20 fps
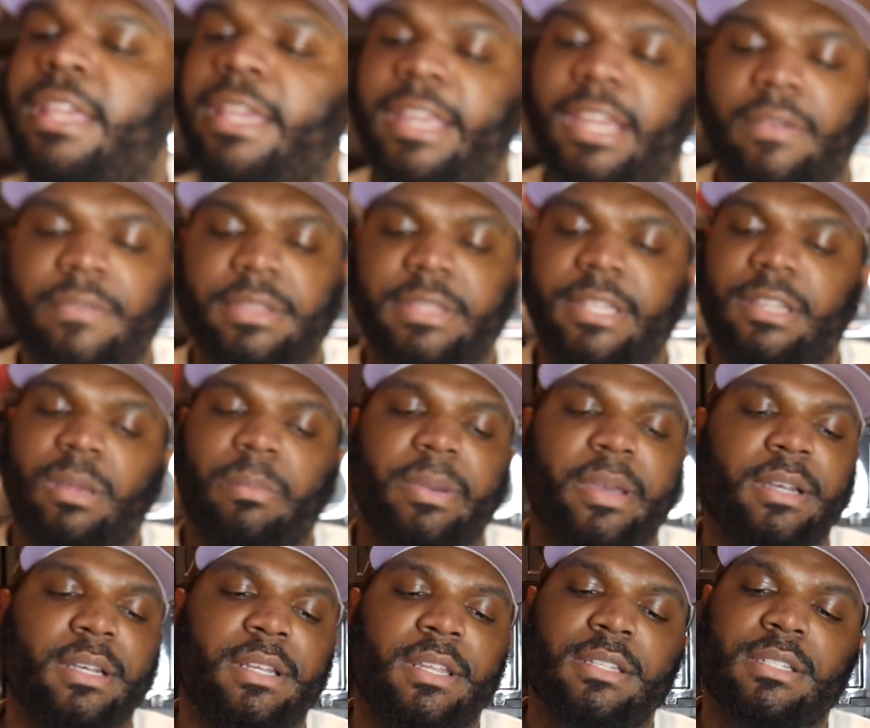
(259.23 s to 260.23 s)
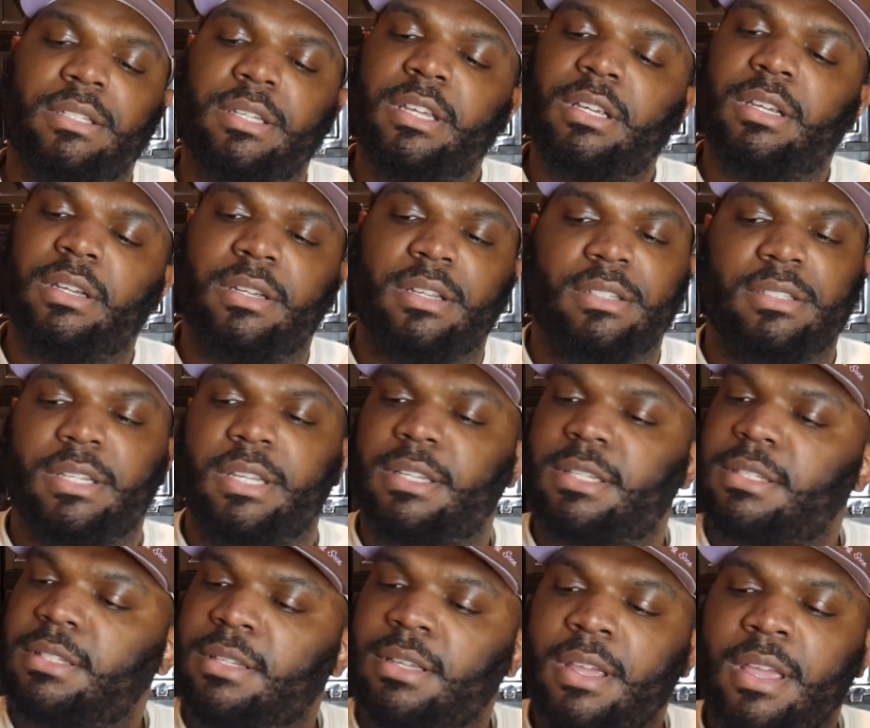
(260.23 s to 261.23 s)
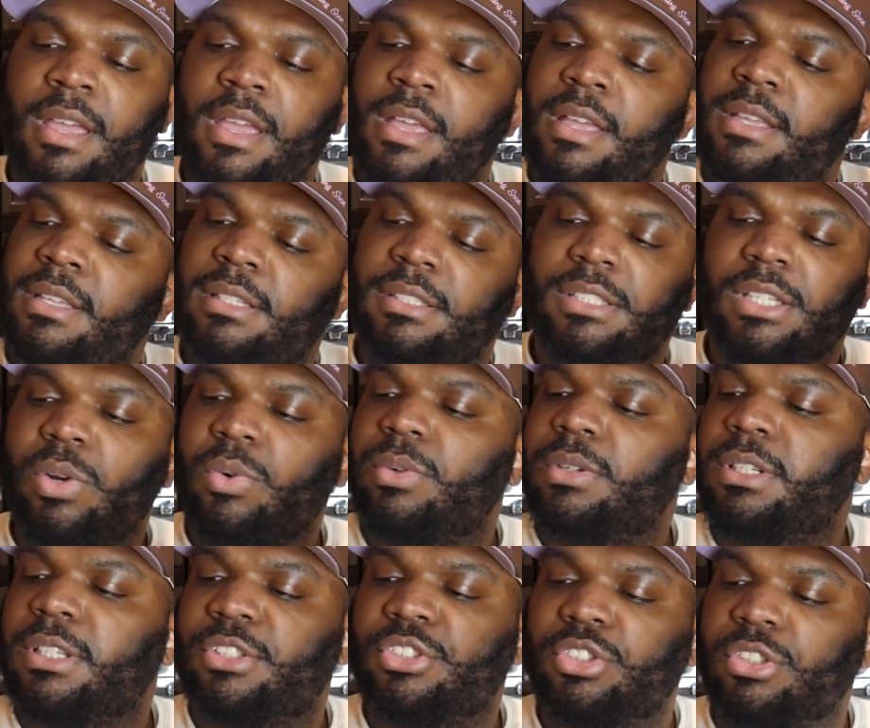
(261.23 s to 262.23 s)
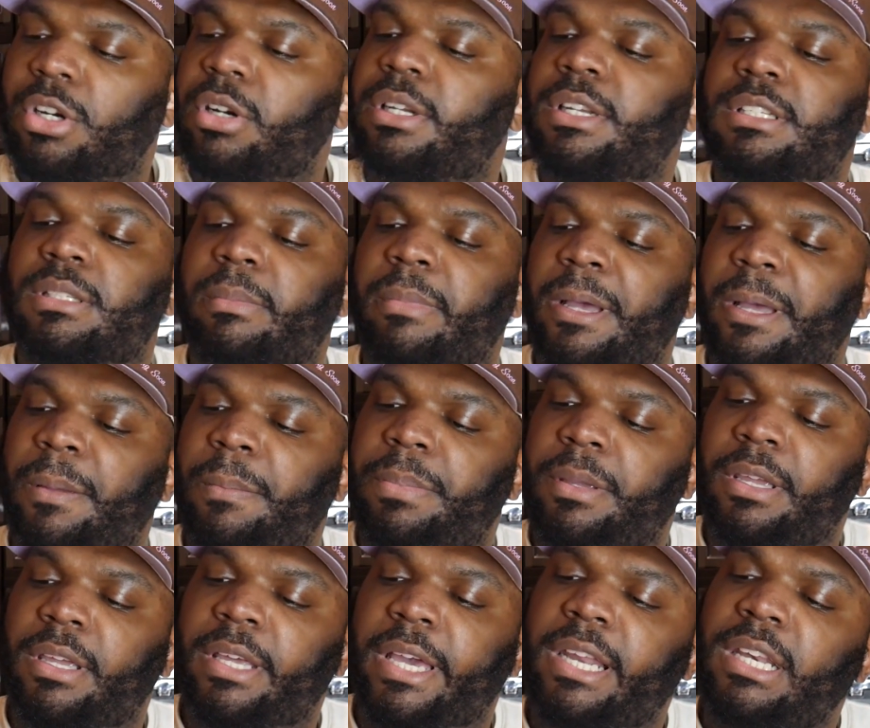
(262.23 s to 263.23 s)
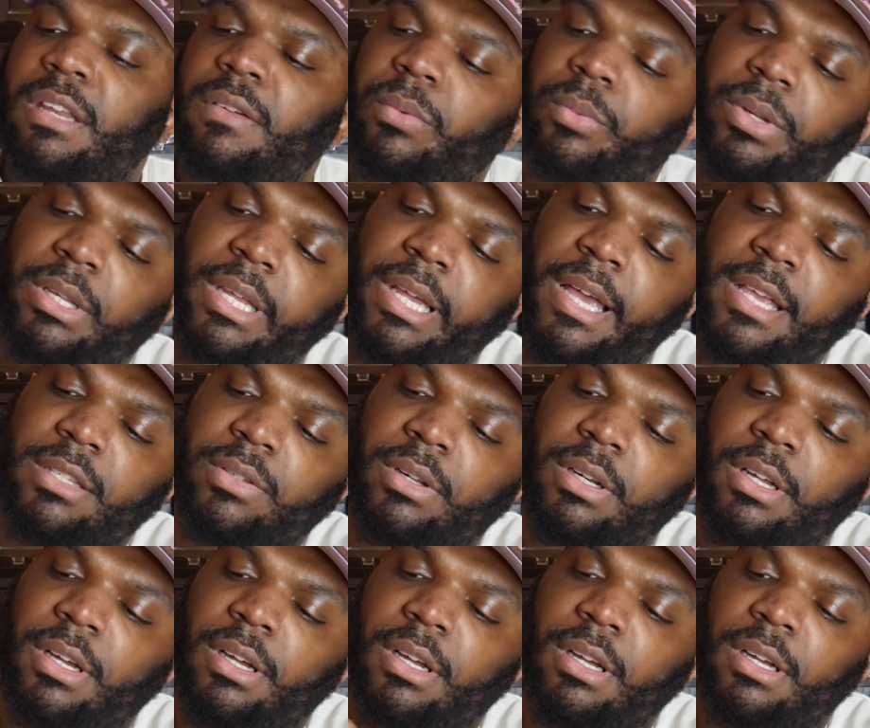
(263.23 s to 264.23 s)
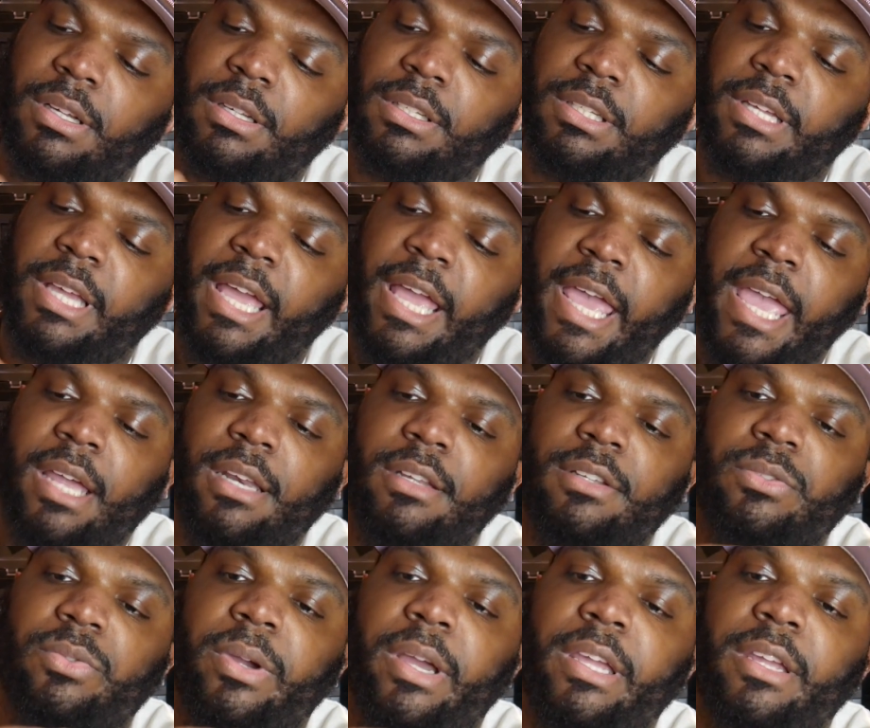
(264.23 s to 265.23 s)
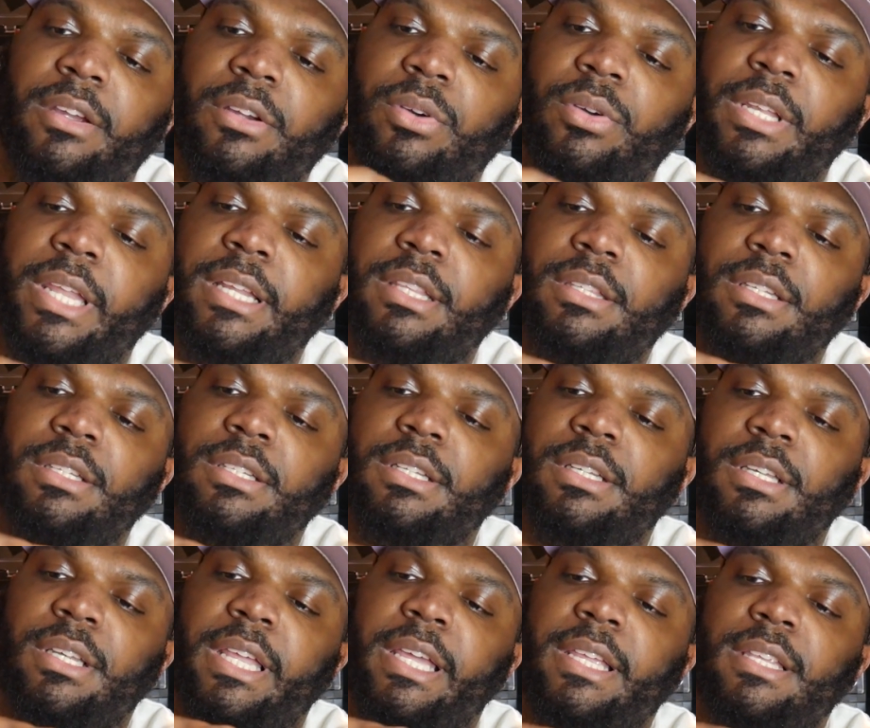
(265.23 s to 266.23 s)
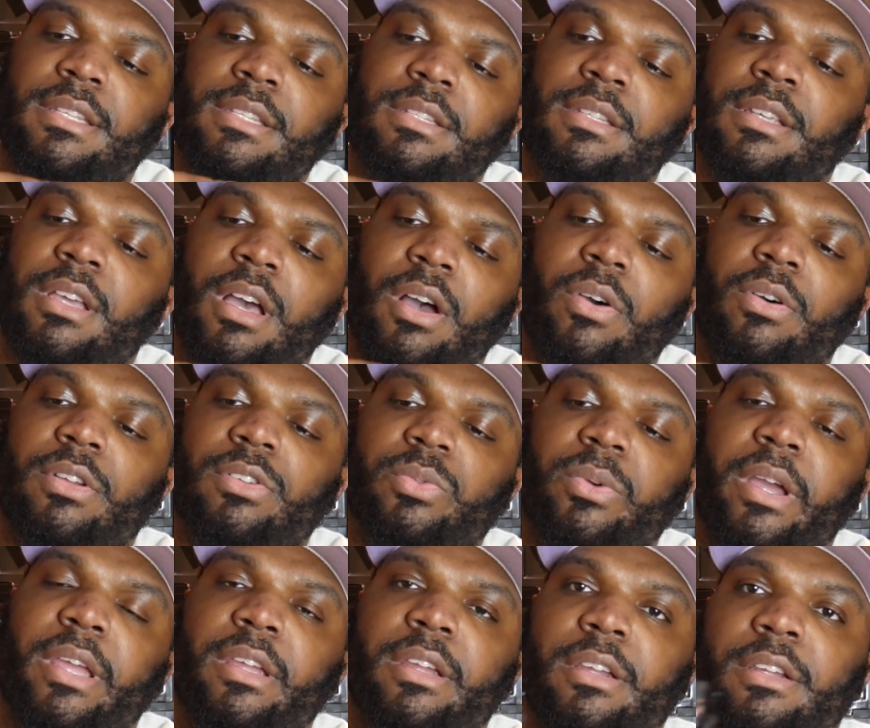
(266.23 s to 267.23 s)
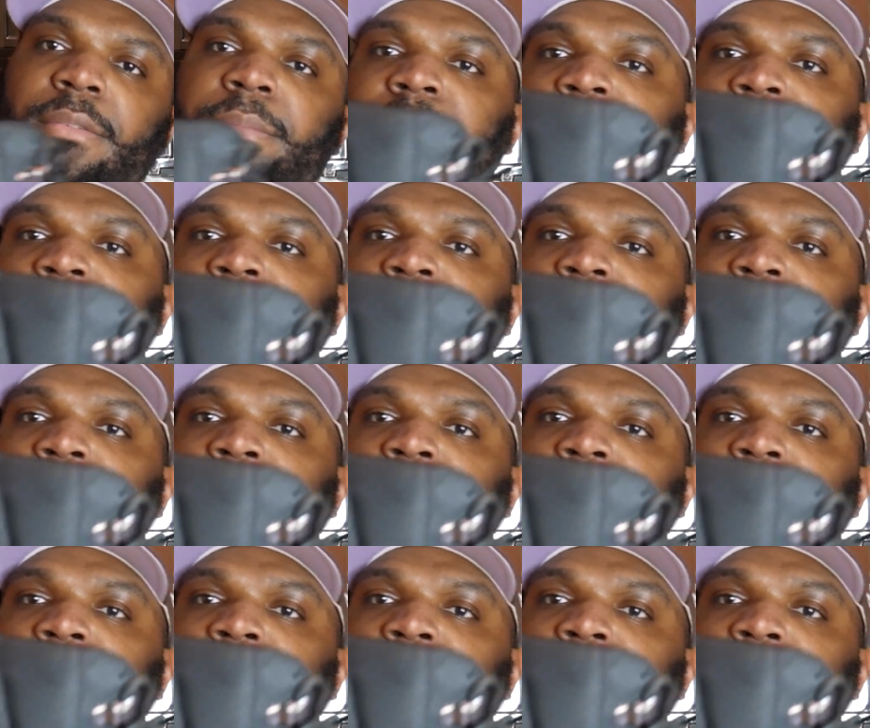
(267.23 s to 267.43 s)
everything about this sneaker is just so luxurious in my opinion. I didn't even realize on the little anklets right here, or like the little lace holders right here,